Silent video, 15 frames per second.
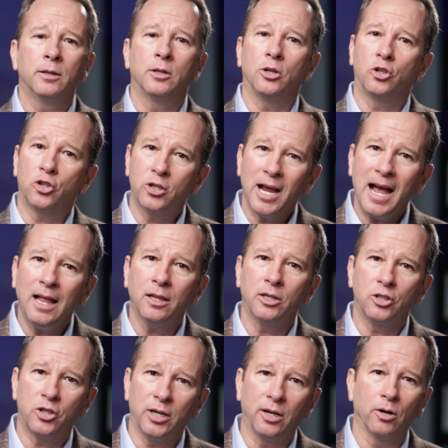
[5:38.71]
The
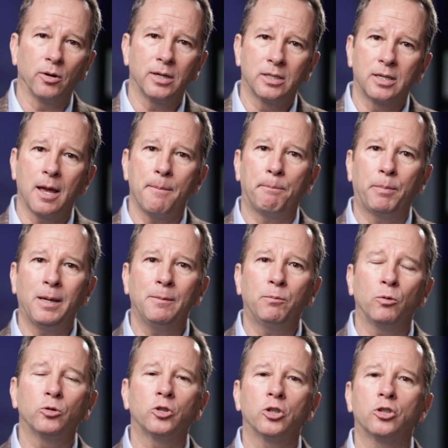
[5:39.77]
challenge here is that
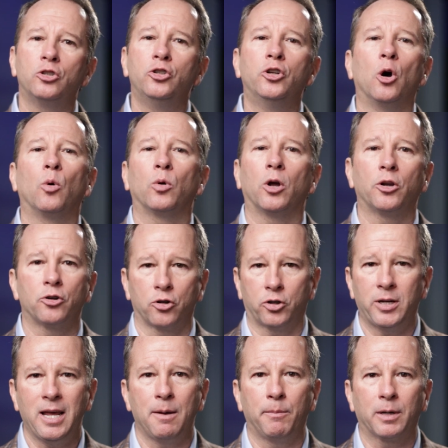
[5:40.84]
people just don't
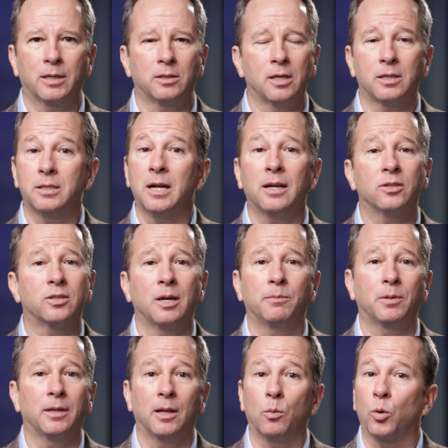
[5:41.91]
understand because it's not
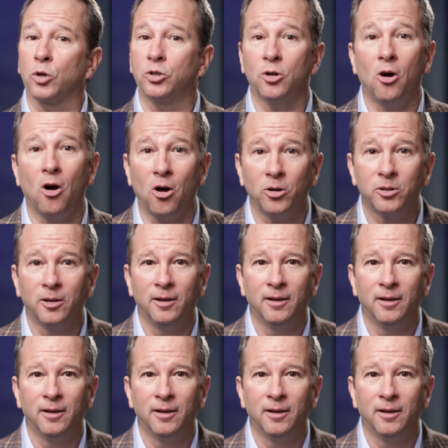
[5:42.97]
something that we're taught.